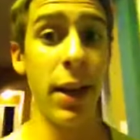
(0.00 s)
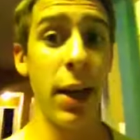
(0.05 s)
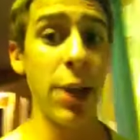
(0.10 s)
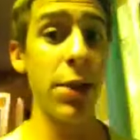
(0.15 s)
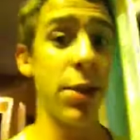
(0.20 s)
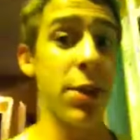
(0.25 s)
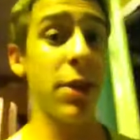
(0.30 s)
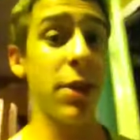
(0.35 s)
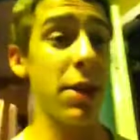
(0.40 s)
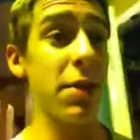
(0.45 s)
I
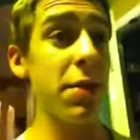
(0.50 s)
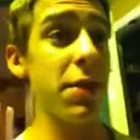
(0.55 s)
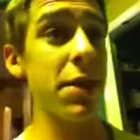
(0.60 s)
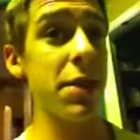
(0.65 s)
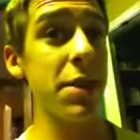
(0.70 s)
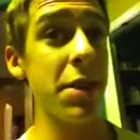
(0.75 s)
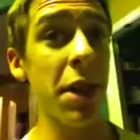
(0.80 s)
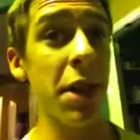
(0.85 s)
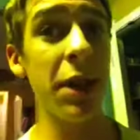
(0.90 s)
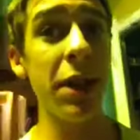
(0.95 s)
drink lots of
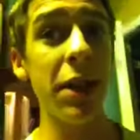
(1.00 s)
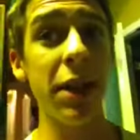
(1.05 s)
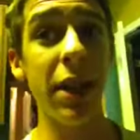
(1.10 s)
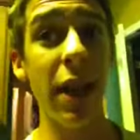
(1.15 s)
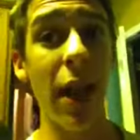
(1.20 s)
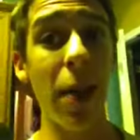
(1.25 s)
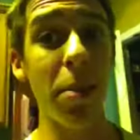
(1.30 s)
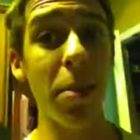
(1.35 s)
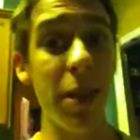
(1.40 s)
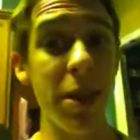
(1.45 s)
Dasani and
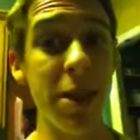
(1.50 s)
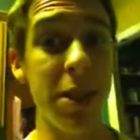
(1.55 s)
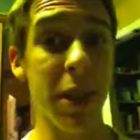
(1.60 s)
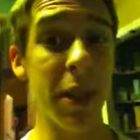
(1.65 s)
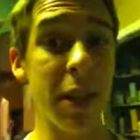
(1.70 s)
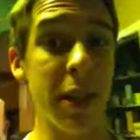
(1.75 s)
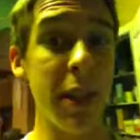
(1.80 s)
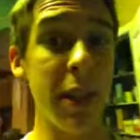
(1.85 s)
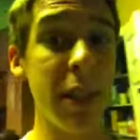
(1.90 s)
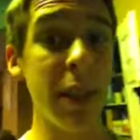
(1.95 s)
Capri
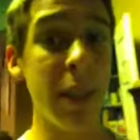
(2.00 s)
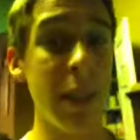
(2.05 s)
Sun.